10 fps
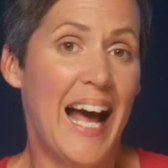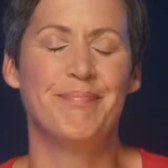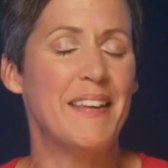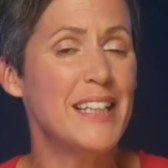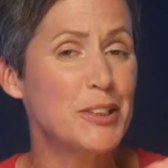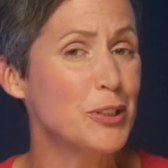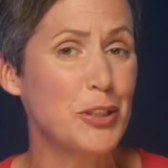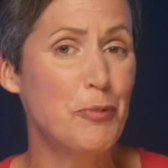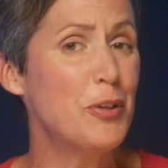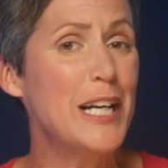And that's
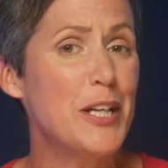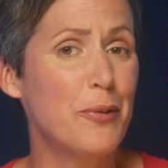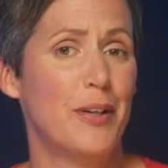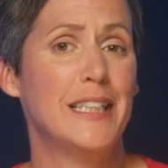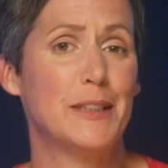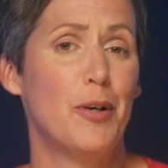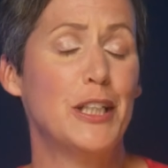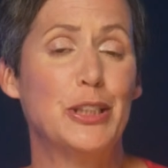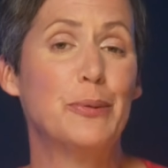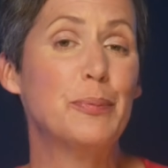also a really good reason why
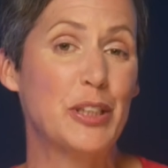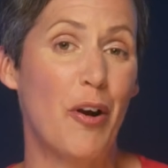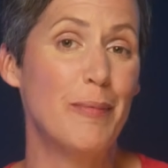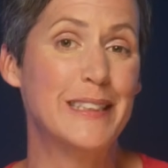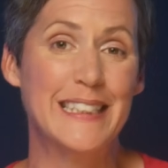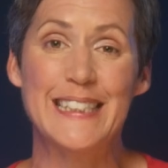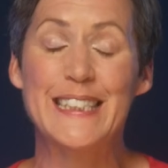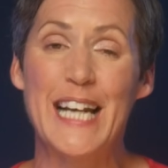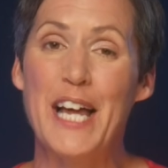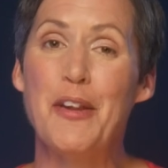you should subscribe to this
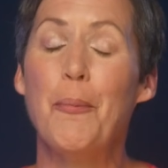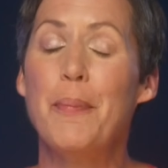channel,